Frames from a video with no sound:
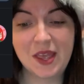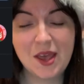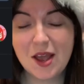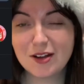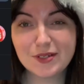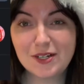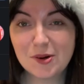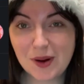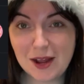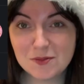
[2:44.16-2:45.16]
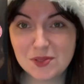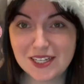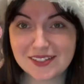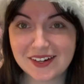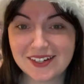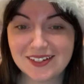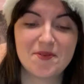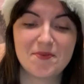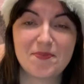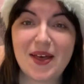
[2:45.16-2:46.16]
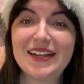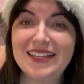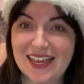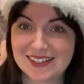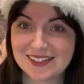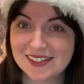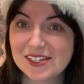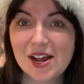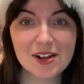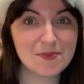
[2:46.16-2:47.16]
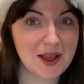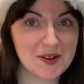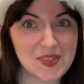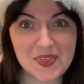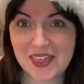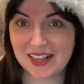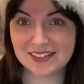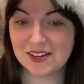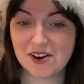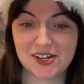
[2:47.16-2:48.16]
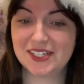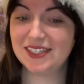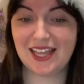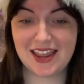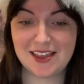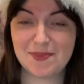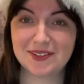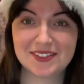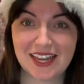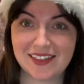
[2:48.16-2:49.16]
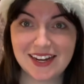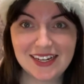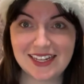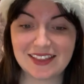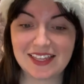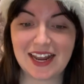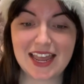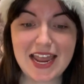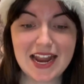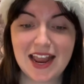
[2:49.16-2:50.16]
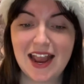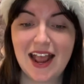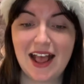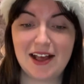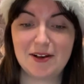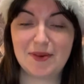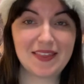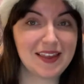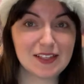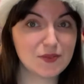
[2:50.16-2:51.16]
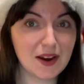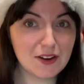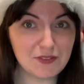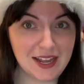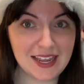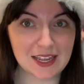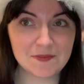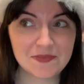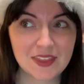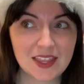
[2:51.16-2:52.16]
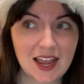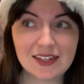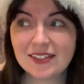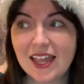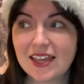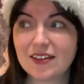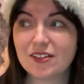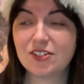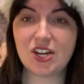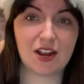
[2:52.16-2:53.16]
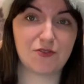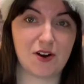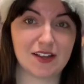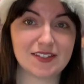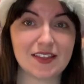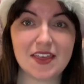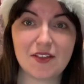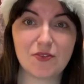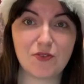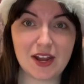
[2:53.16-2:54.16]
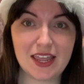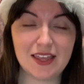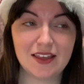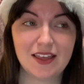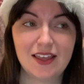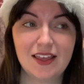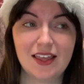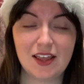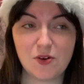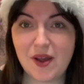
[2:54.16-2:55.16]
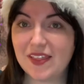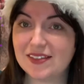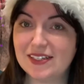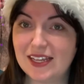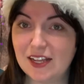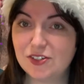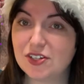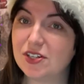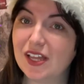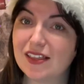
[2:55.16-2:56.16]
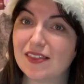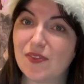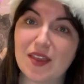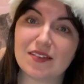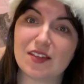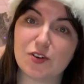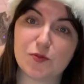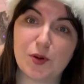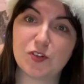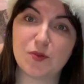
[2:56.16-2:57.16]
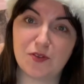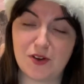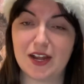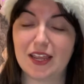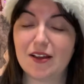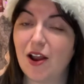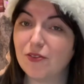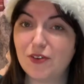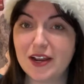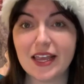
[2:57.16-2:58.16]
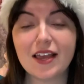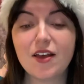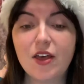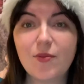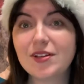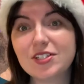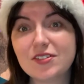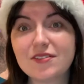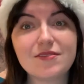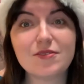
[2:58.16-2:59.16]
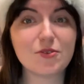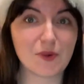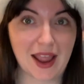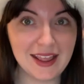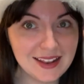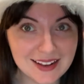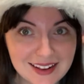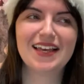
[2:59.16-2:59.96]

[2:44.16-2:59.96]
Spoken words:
A real crowd pleaser. But yes, let's talk about the things there are to like about Silent Night, Deadly Night. I think it's very funny. Unlike Jack Frost, I think it's funny in a way that's intentional, like the things that are supposed to be funny are funny, which is great.